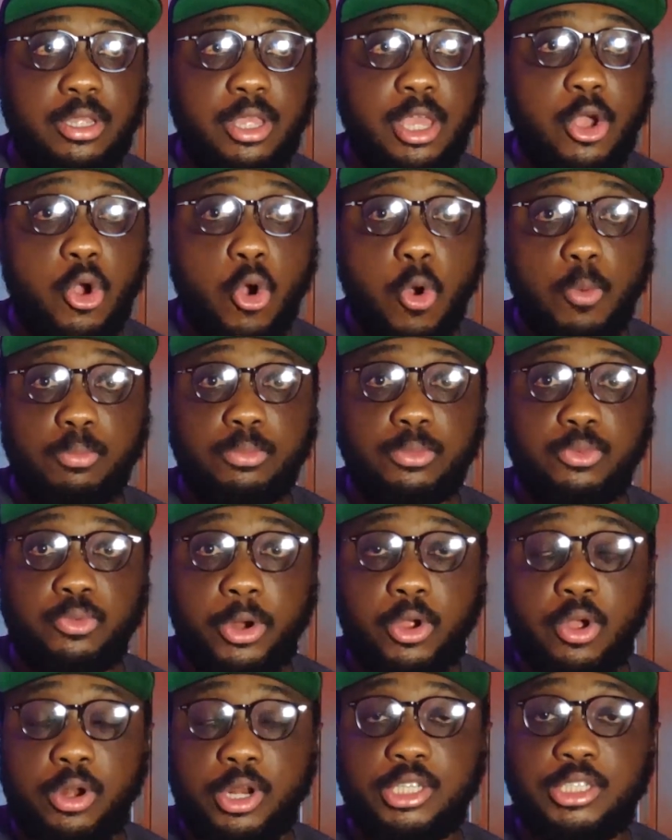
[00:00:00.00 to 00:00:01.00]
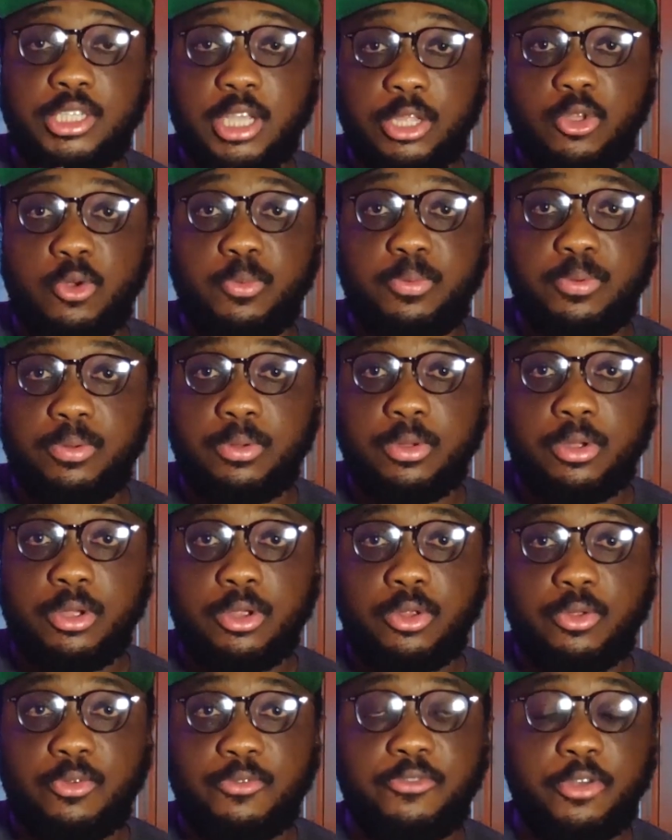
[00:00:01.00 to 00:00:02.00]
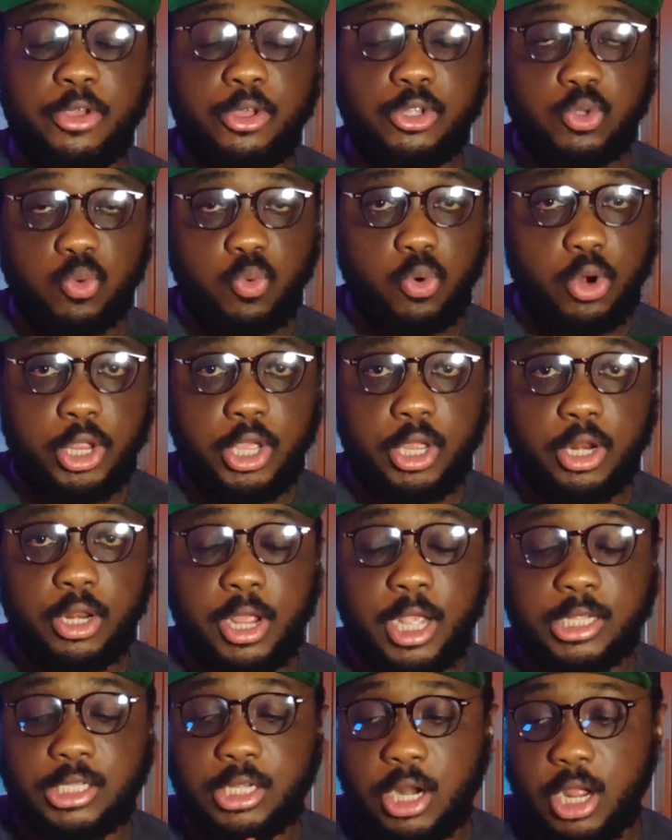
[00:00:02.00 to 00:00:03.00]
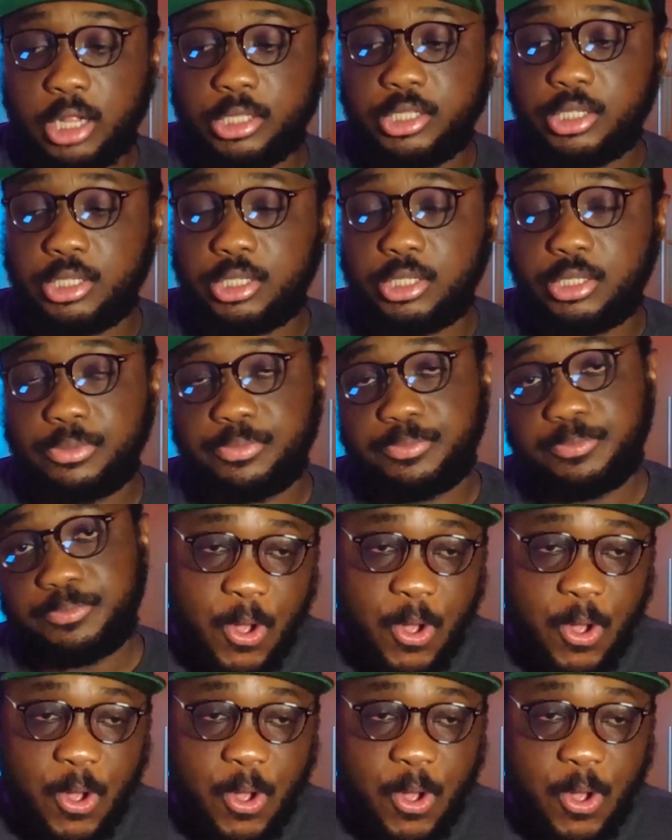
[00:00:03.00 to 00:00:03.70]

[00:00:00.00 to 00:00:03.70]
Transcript: a home recording setup, for you to work in as an artist.